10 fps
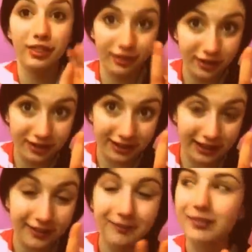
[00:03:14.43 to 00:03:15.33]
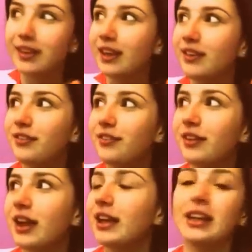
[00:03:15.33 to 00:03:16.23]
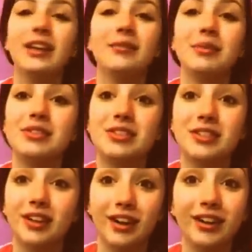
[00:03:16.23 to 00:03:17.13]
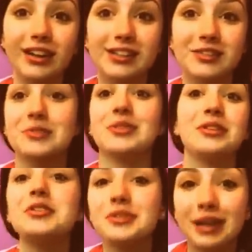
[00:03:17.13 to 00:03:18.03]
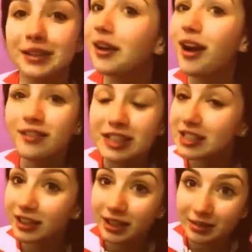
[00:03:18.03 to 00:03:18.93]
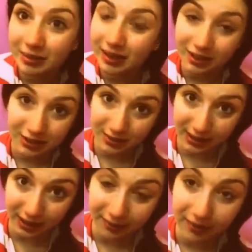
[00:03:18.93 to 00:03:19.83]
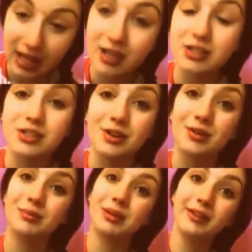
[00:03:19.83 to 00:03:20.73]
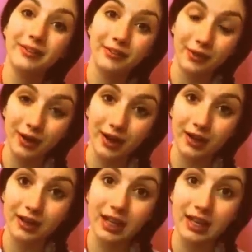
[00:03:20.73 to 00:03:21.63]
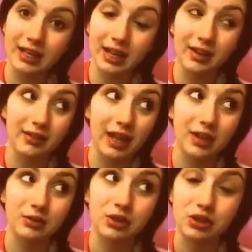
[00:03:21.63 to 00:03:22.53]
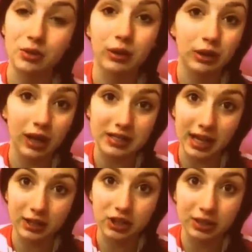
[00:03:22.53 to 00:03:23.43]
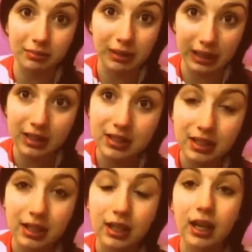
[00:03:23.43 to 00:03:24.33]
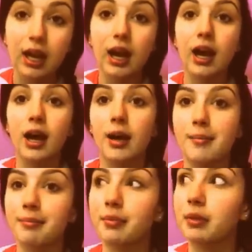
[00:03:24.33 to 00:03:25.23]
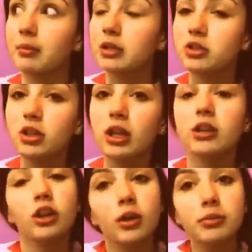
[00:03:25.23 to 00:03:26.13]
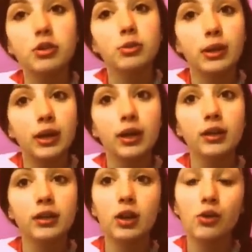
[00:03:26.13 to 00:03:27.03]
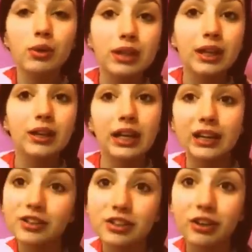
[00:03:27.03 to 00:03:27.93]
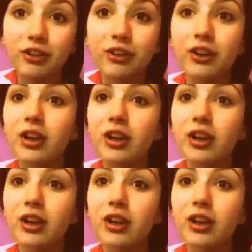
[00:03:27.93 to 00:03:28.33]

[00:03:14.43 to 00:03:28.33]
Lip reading: Thirdly, if any musical artist knows what they're doing, they're obviously going to be on Twitter. So before the day of the actual show where you guys actually meet, make sure you look up their Twitter, know what they are into,